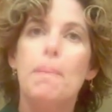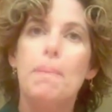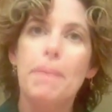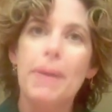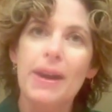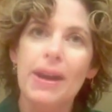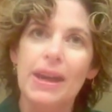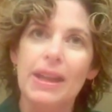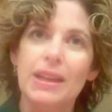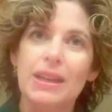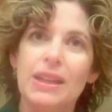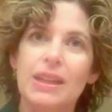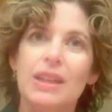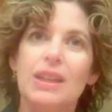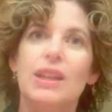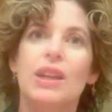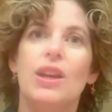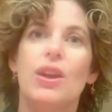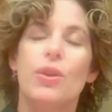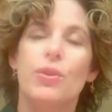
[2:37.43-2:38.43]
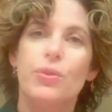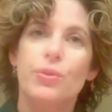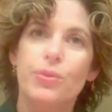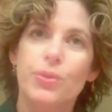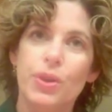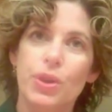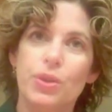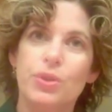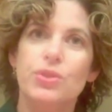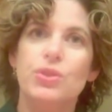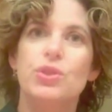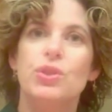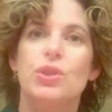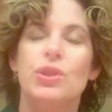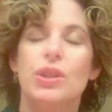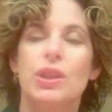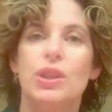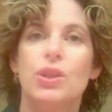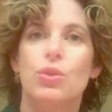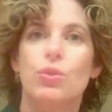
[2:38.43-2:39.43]
But first,
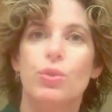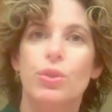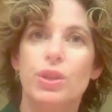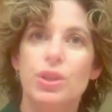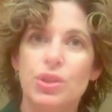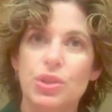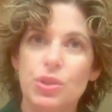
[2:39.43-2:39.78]
in order